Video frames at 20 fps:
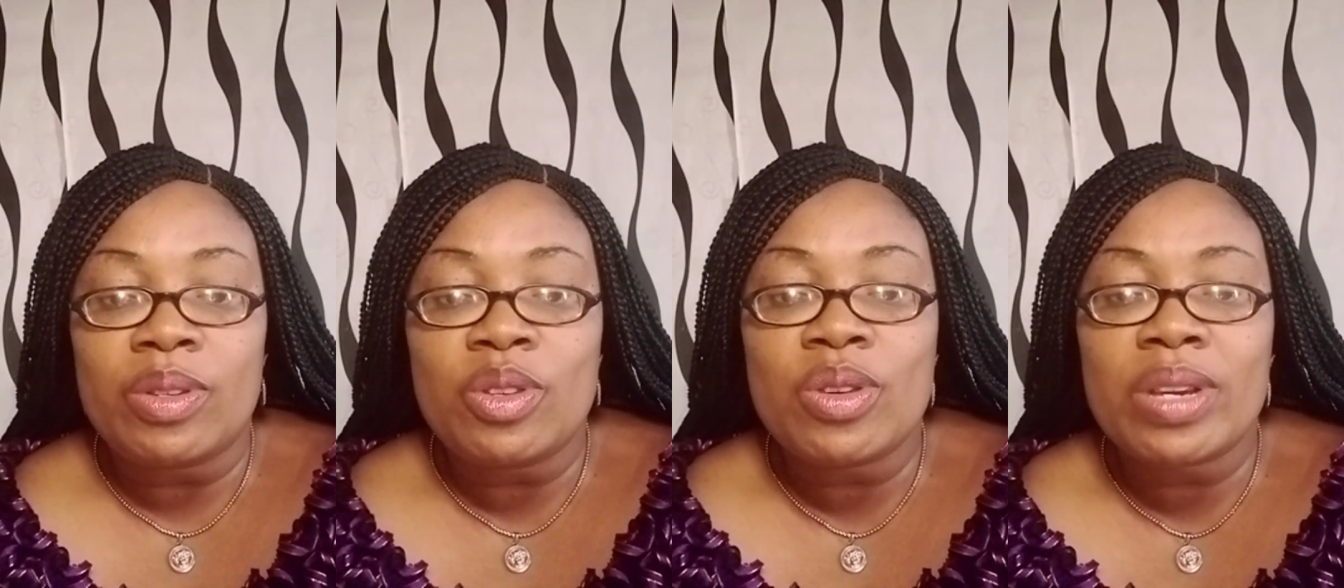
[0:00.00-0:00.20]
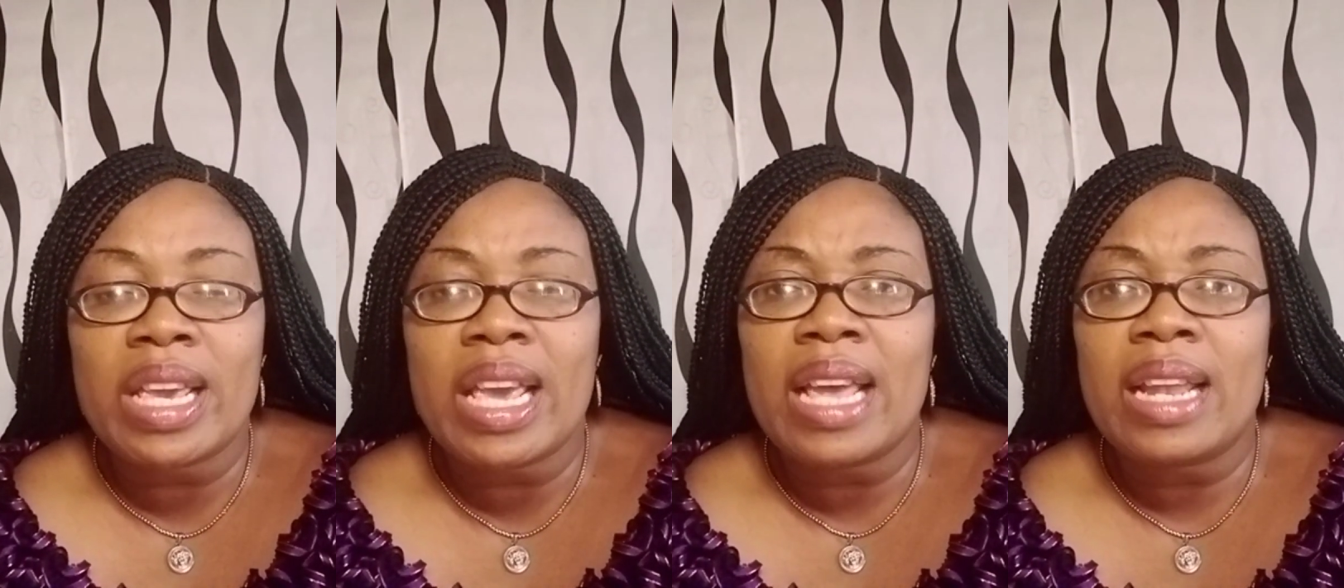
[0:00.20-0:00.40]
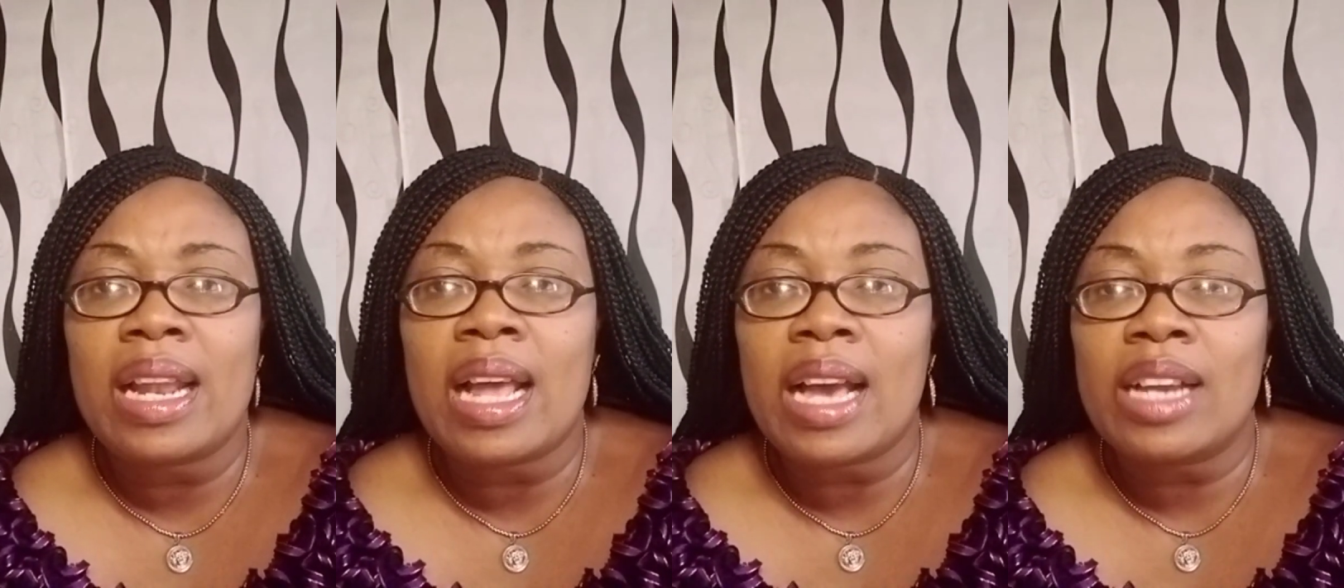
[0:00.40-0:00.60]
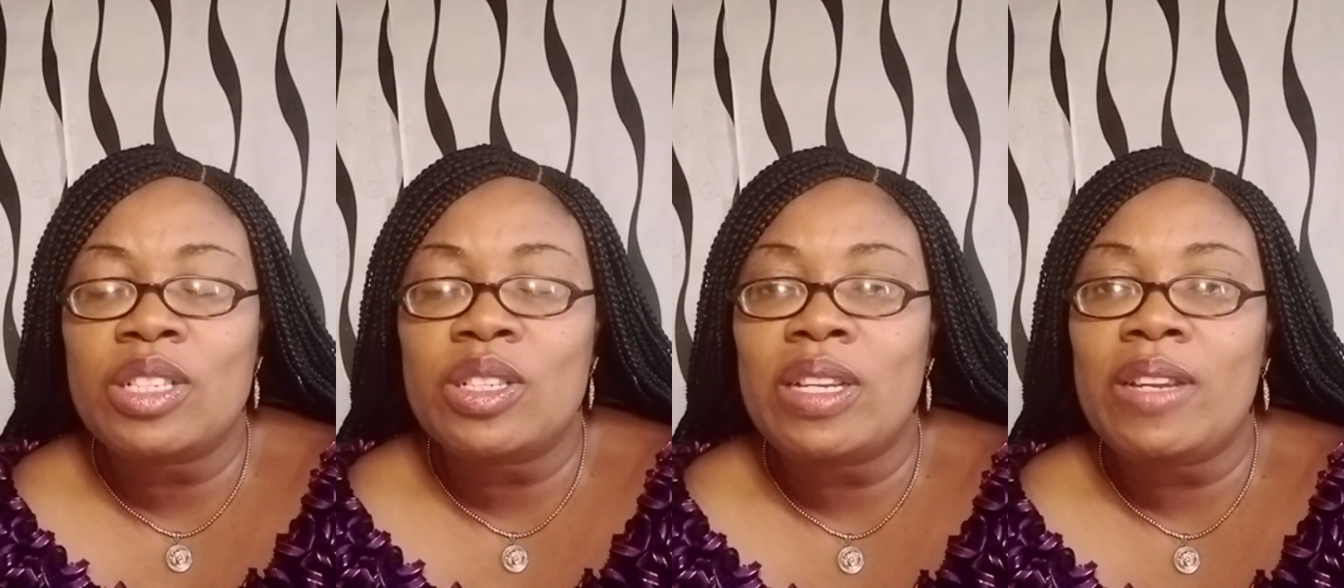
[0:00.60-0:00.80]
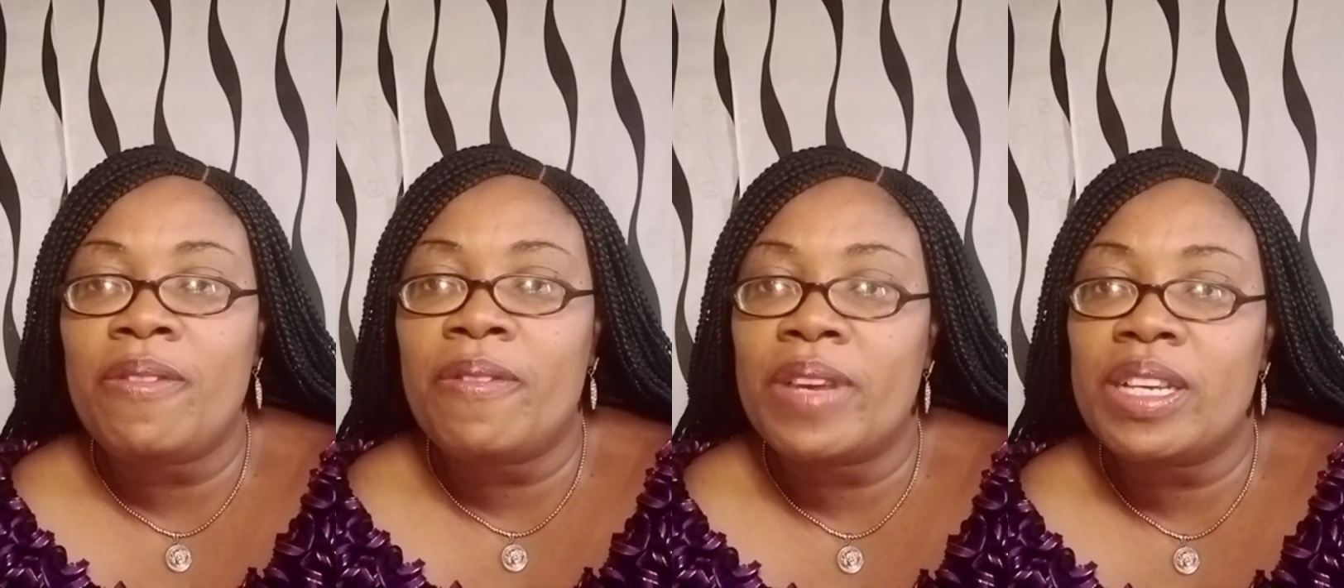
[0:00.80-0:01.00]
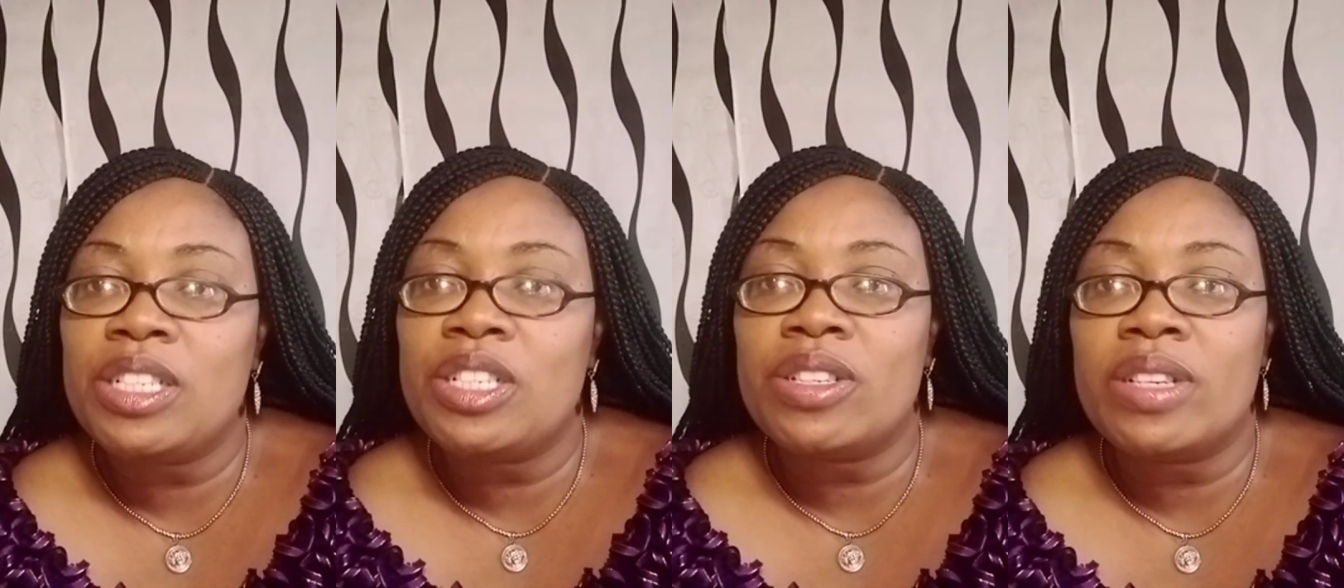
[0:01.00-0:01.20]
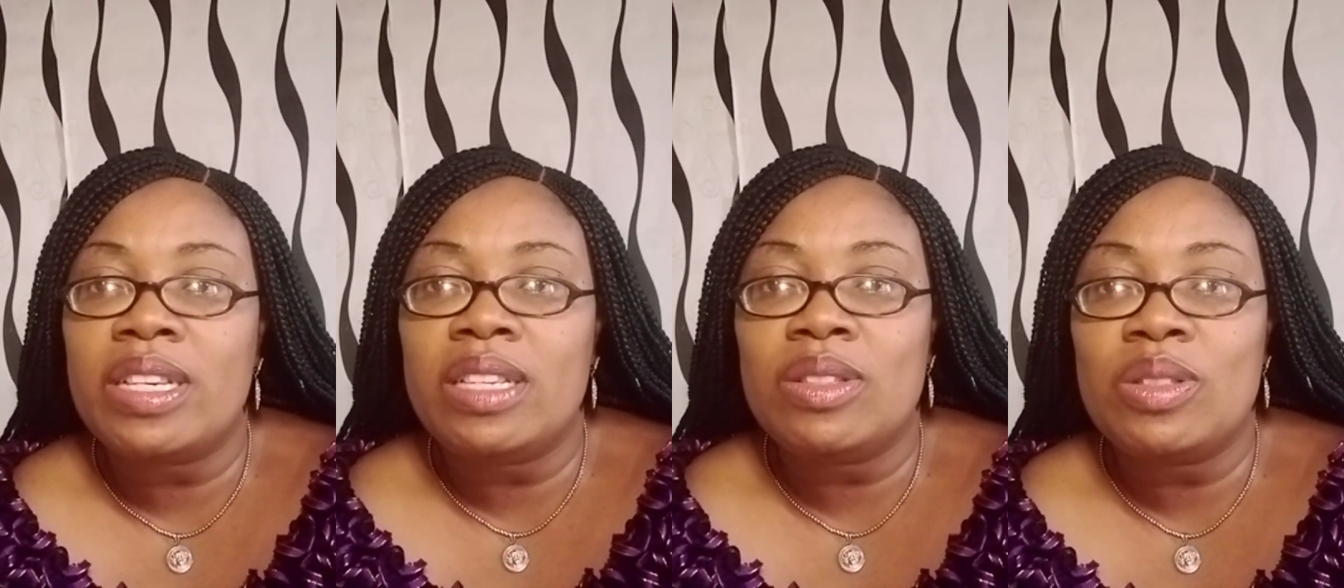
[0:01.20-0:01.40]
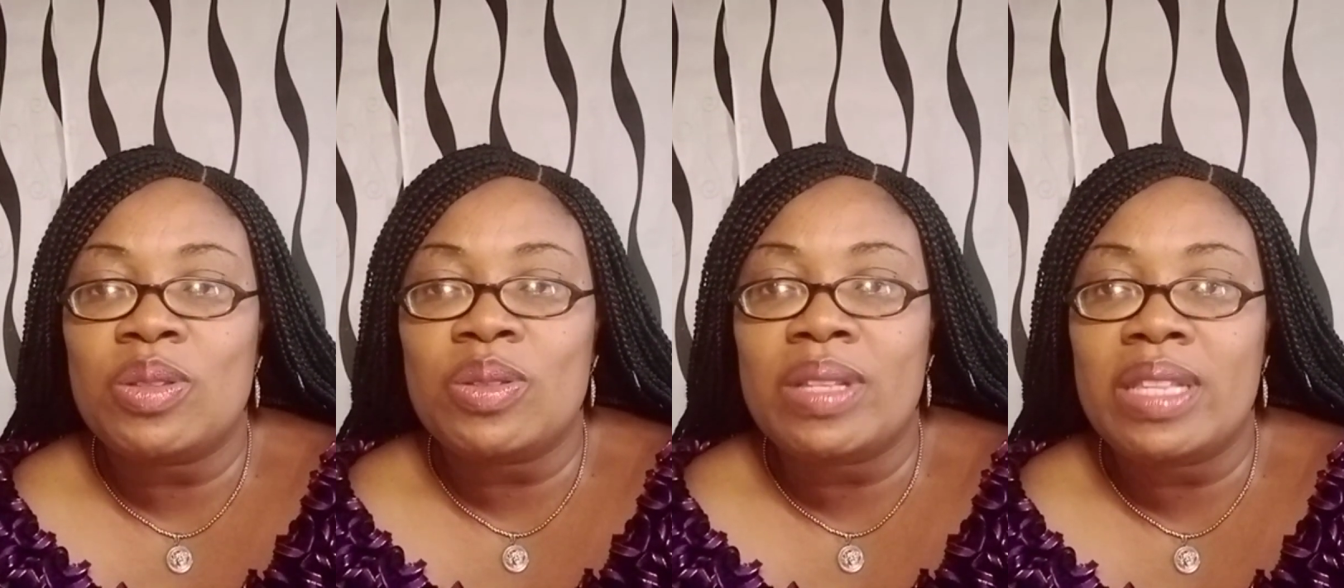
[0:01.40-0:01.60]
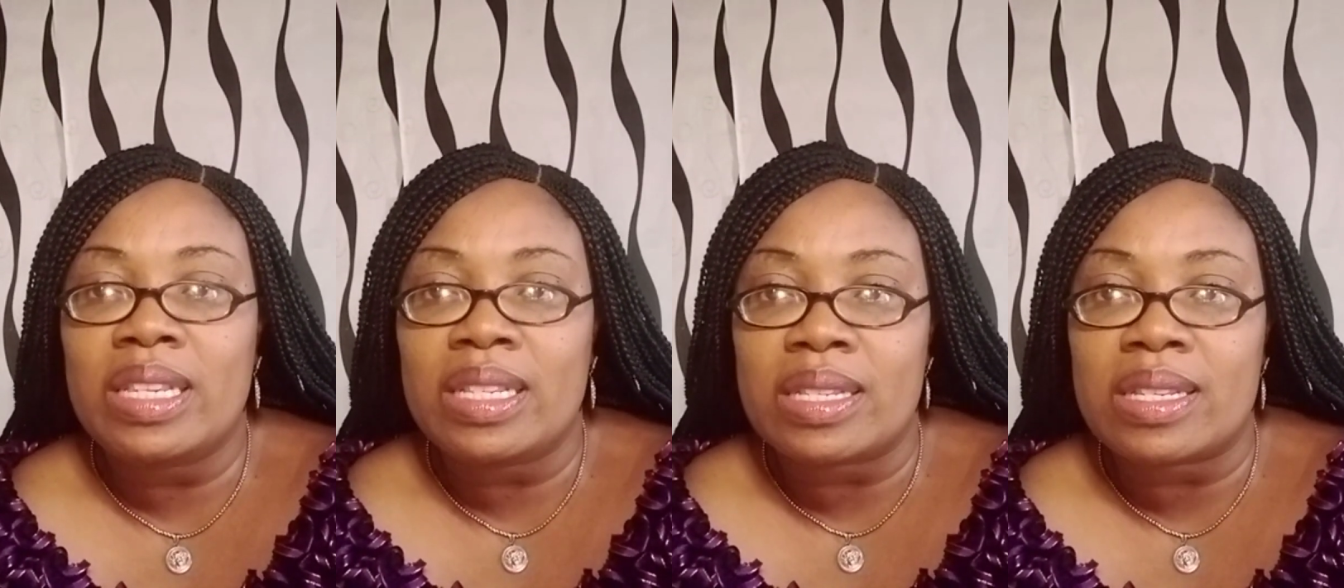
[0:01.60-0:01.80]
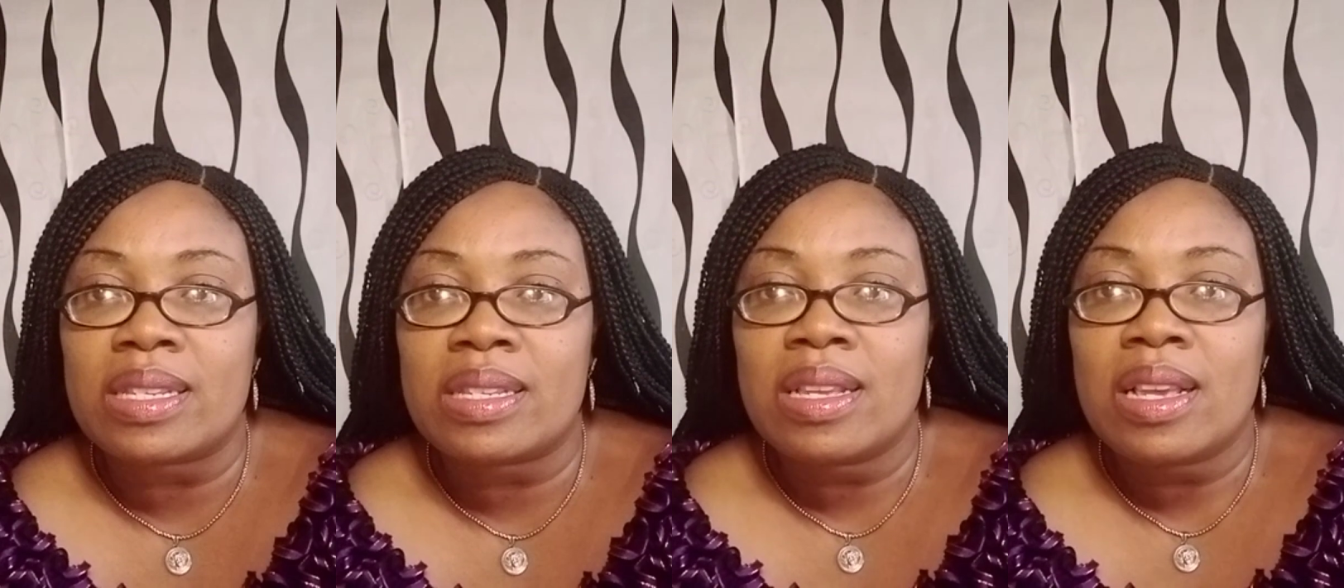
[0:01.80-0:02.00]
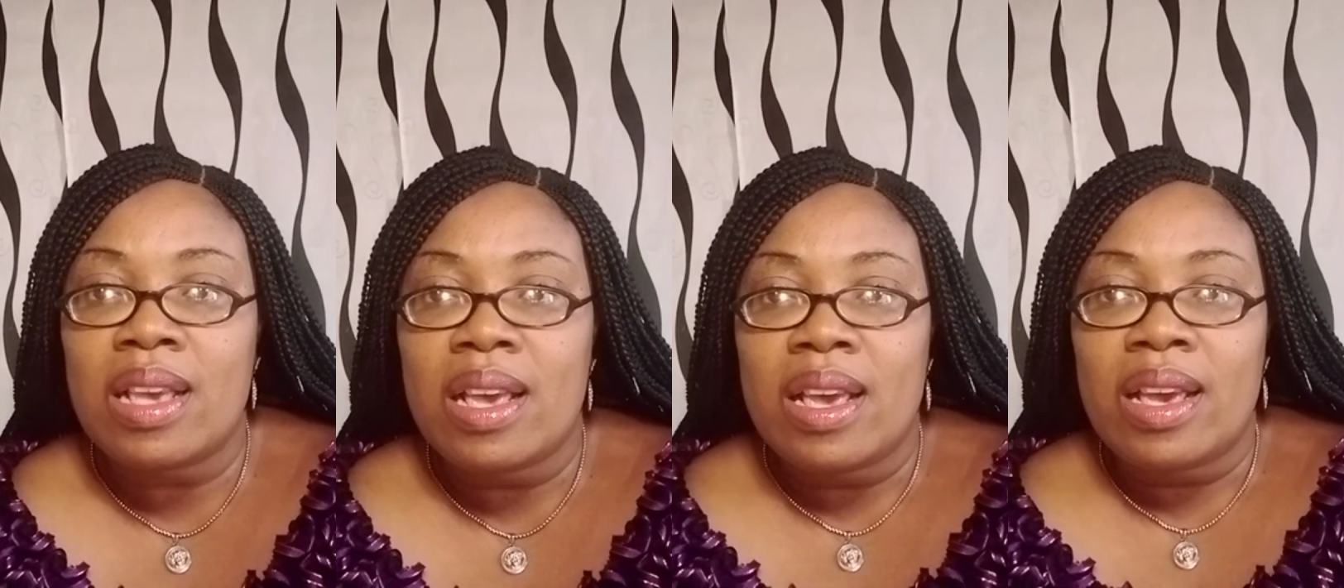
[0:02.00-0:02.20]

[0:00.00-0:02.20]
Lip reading: You can actually venture into this.